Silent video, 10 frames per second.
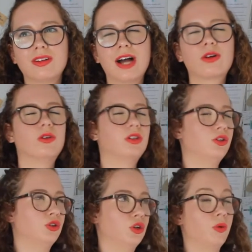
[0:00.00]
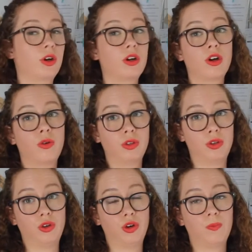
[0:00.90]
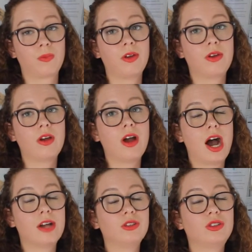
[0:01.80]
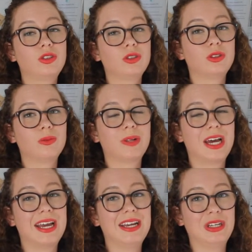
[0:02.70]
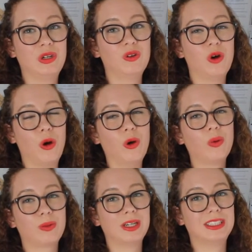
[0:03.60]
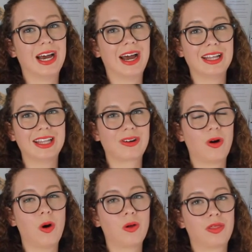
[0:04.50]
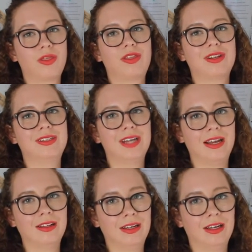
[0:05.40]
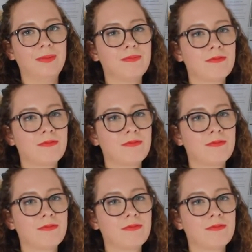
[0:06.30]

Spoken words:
I called it Uno, we're gonna go with Uno. I used to play Uno with my dad, on the daily.